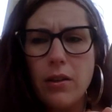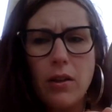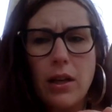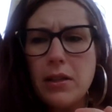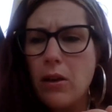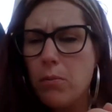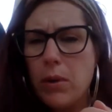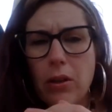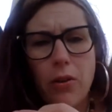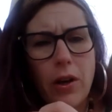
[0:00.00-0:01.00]
you guys help
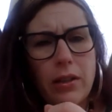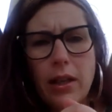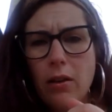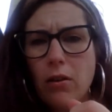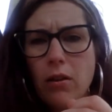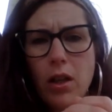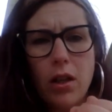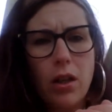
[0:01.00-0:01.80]
me a great deal,